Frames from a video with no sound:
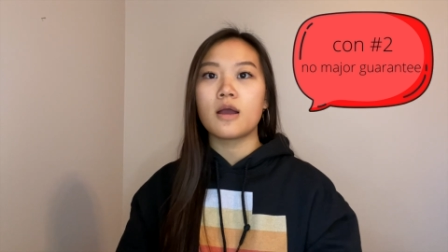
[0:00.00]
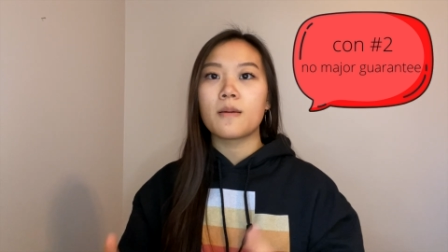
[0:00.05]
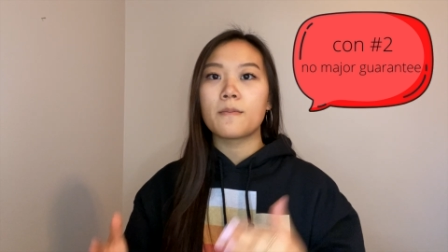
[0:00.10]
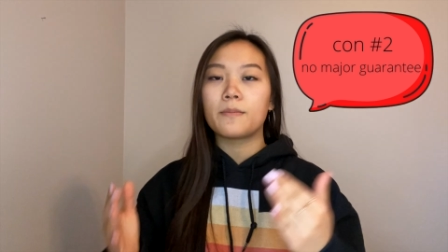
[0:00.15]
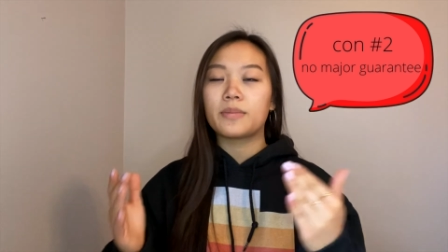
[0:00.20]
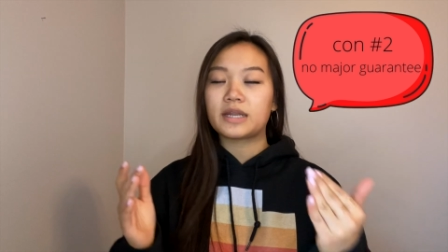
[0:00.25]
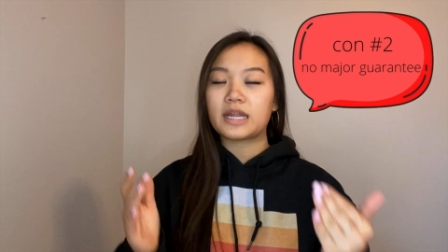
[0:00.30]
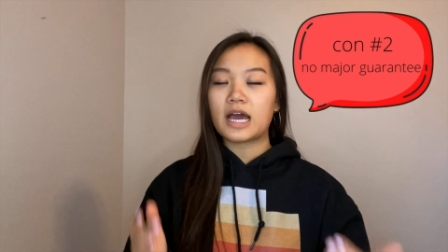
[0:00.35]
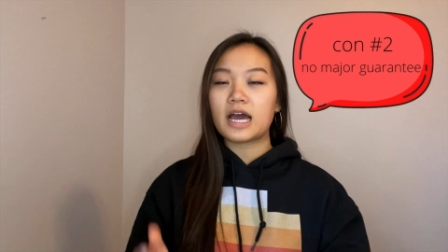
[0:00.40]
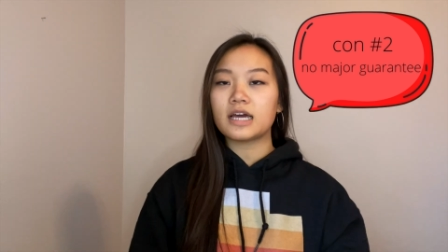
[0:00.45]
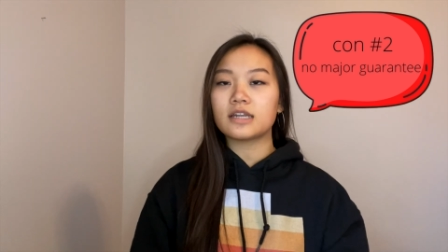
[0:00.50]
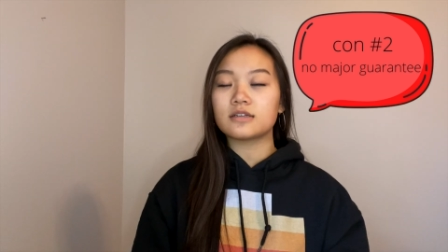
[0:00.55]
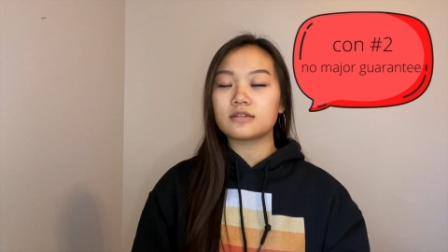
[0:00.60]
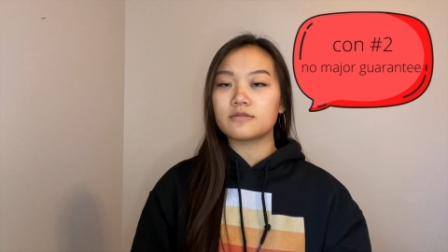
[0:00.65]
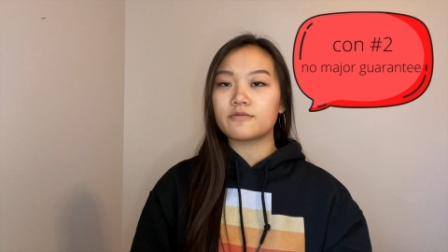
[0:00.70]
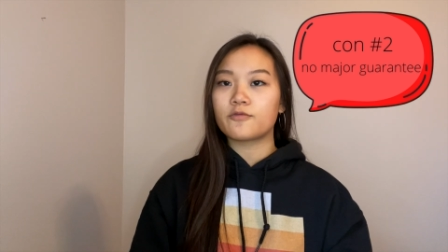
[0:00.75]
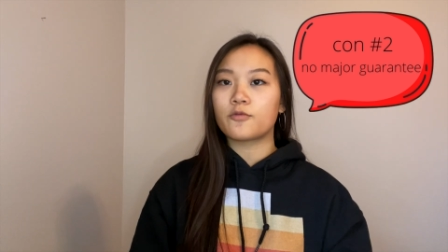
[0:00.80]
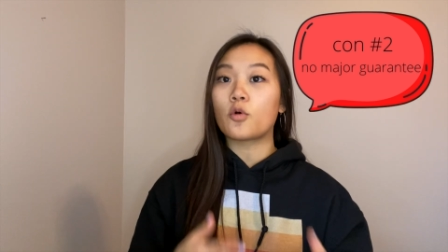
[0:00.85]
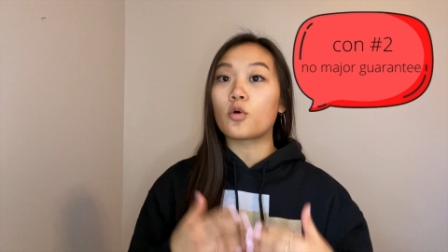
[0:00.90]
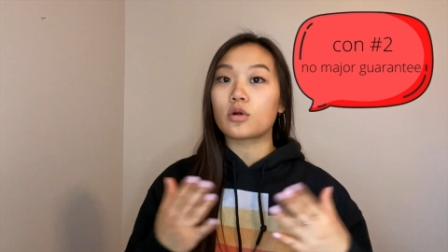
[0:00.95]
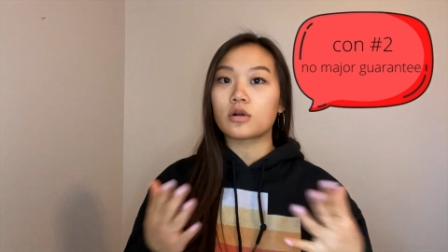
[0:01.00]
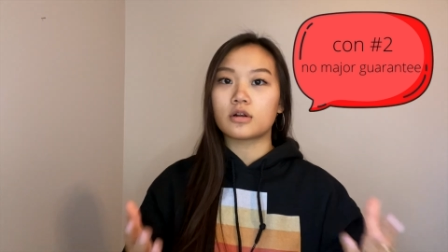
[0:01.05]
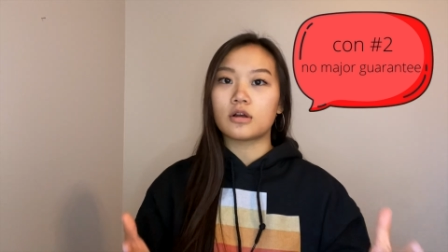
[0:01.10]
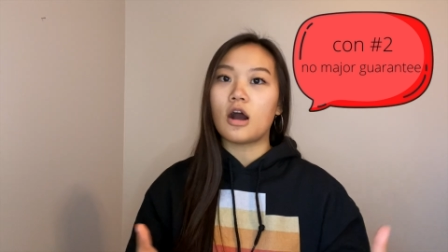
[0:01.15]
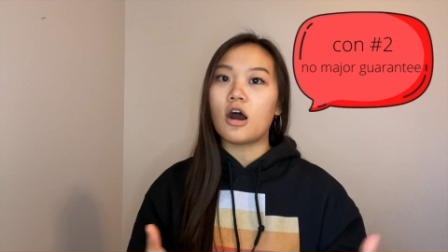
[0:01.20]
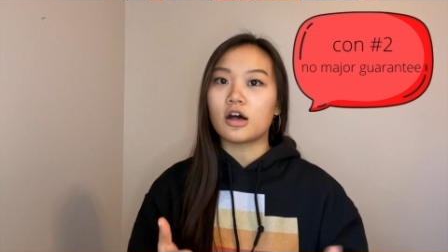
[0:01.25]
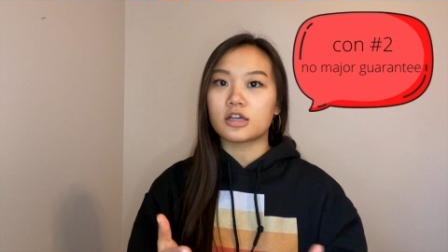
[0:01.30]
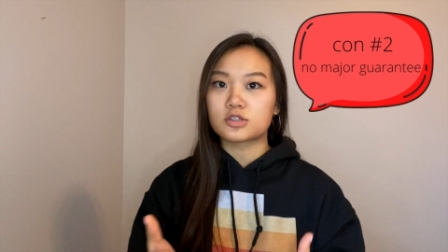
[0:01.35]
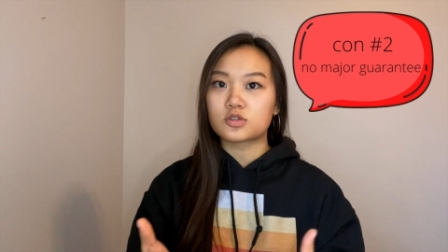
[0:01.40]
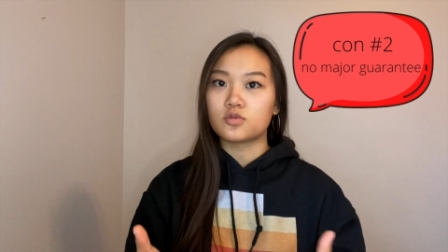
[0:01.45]
But for
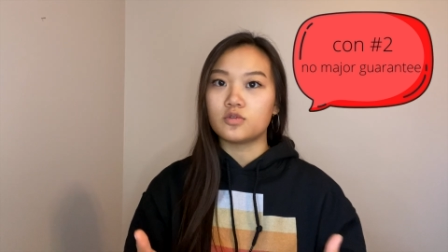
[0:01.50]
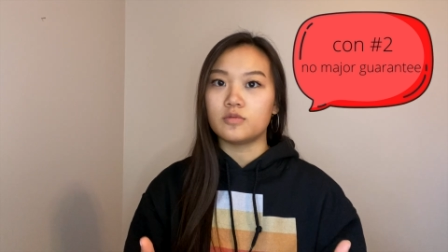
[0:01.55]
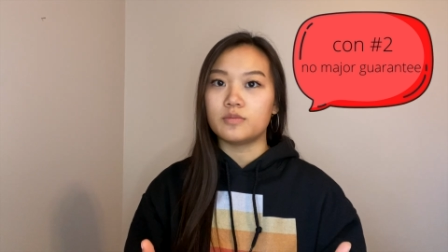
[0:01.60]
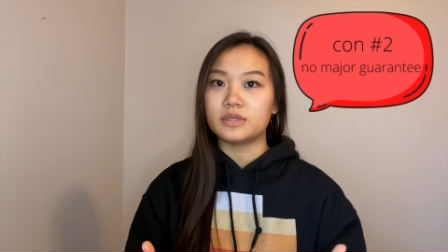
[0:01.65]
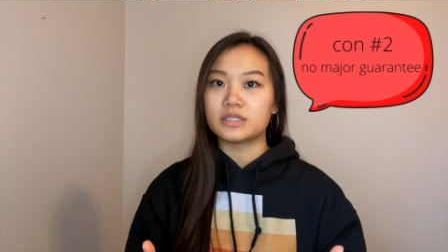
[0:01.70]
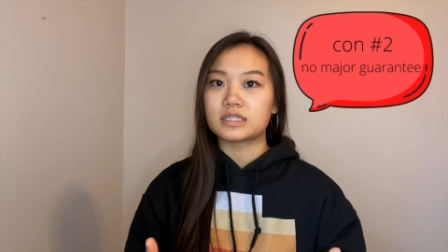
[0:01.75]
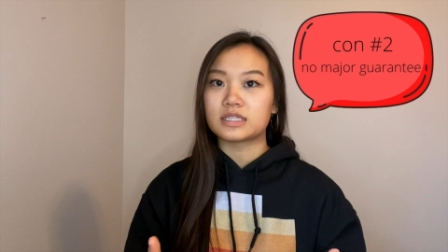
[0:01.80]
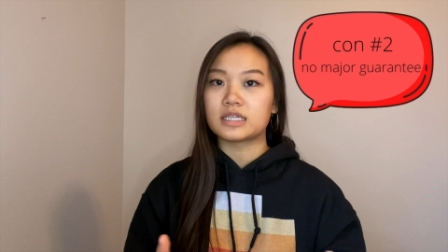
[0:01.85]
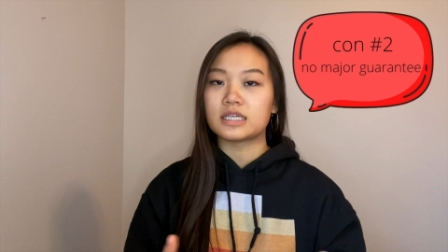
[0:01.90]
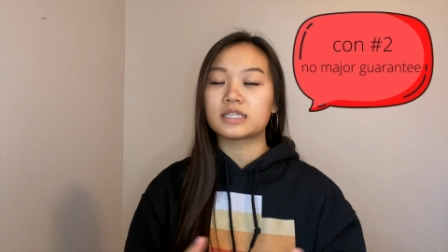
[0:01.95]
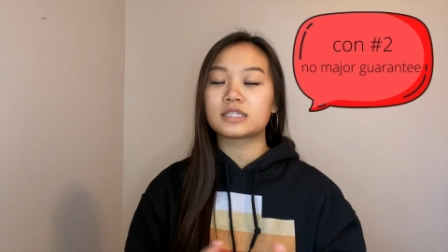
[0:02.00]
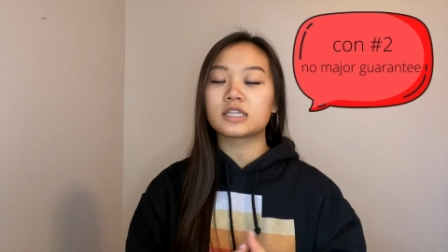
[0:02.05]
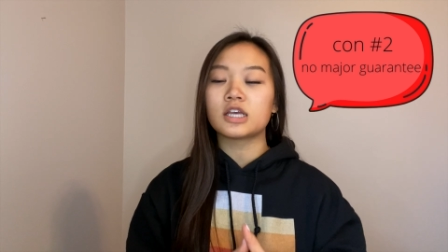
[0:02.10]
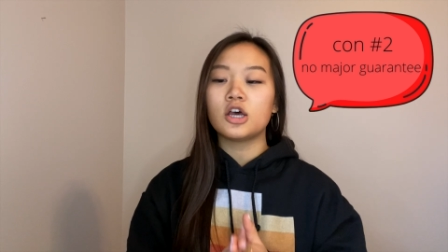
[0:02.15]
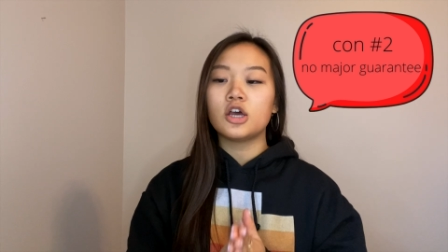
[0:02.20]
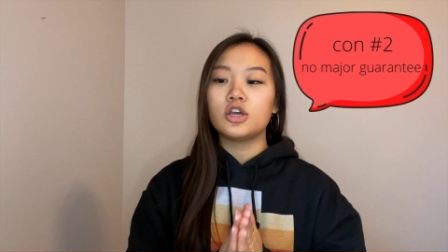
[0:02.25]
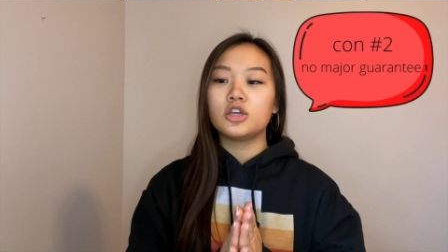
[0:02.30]
Haas School of Business,